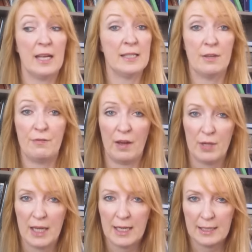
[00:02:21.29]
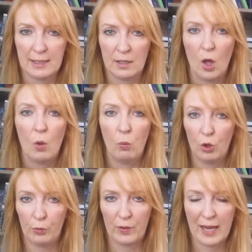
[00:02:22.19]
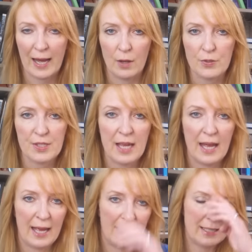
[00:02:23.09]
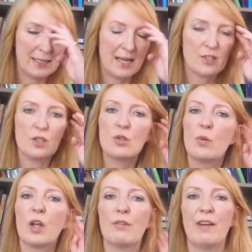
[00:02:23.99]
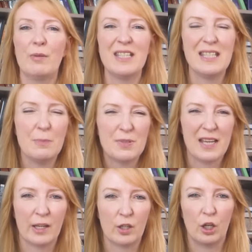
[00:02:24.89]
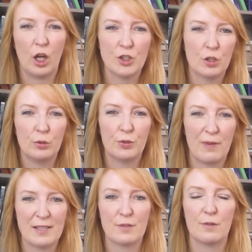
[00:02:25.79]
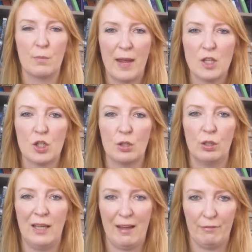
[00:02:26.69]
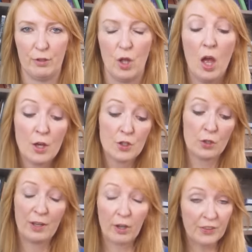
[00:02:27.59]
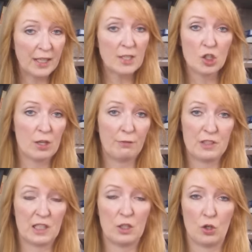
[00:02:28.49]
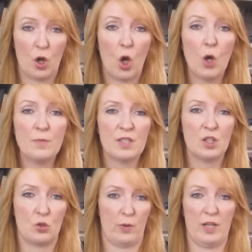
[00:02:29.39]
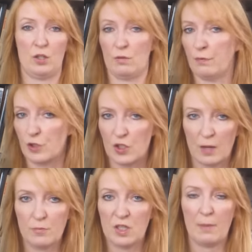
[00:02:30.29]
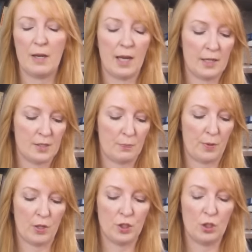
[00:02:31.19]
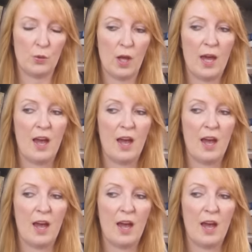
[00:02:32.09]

is a very hidden, watery house. And it has to do on a very deep psychological, transformational level. So there are things shifting in your home situation for some Geminis upon you